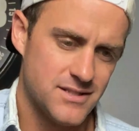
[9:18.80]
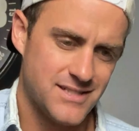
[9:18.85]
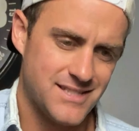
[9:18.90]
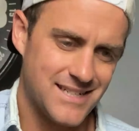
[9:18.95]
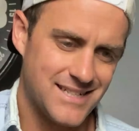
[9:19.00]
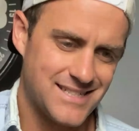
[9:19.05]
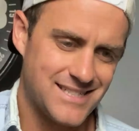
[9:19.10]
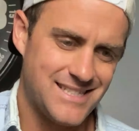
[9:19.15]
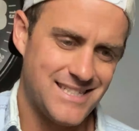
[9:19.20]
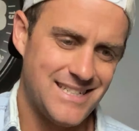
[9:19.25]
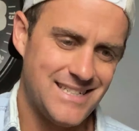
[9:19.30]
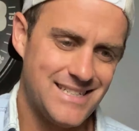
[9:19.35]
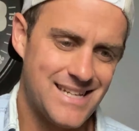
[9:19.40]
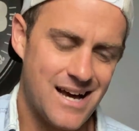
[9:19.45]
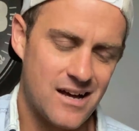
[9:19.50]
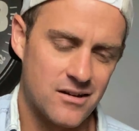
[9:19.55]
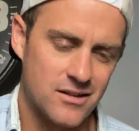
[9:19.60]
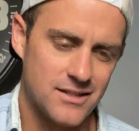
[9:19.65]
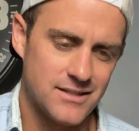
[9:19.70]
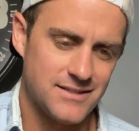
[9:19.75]
sixteen
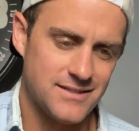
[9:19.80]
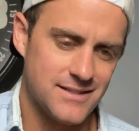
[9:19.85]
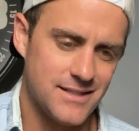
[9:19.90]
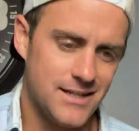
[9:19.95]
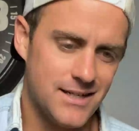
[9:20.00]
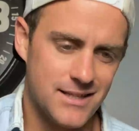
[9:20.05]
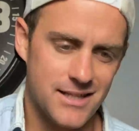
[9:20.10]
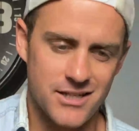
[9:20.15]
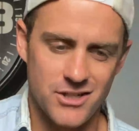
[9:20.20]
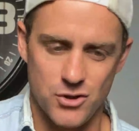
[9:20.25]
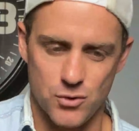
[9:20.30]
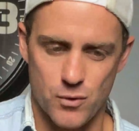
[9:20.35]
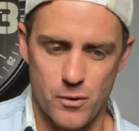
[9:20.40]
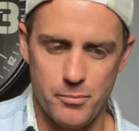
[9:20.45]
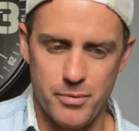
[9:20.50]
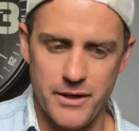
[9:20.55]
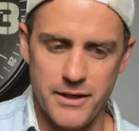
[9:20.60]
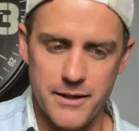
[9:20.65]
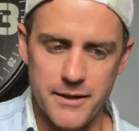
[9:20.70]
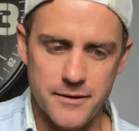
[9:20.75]
down on the C, and then you'll
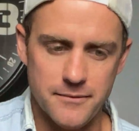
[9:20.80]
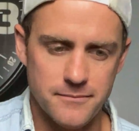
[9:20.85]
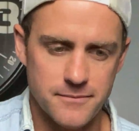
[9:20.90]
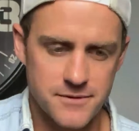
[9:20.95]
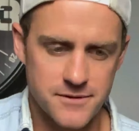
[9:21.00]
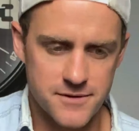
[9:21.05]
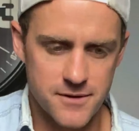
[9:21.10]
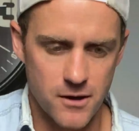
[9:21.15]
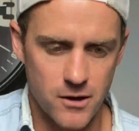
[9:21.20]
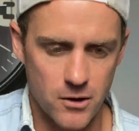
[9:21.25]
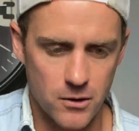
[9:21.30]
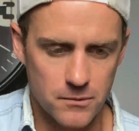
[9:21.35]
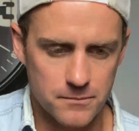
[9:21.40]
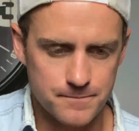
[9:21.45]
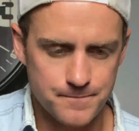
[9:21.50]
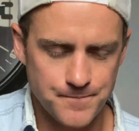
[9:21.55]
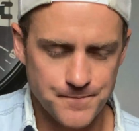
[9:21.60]
repeat it. So,